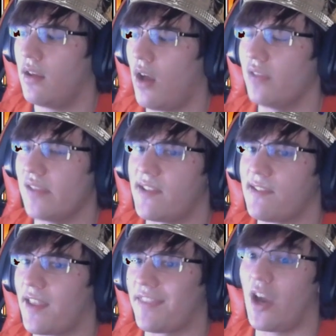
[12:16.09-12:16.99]
unless
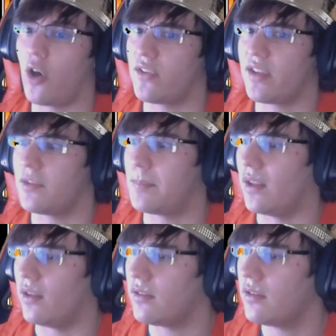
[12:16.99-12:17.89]
it's like the Arceus
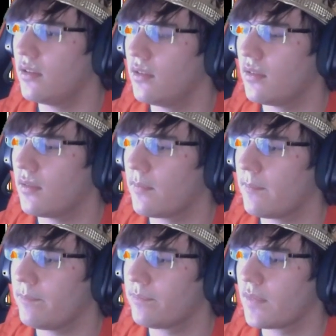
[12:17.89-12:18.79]
build.
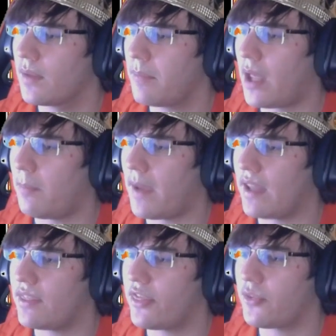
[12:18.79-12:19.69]

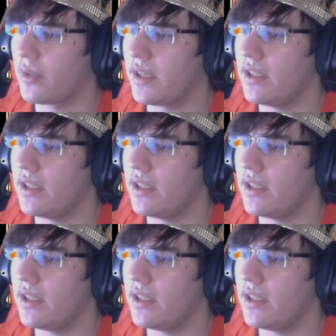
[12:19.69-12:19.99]
Palpad 3,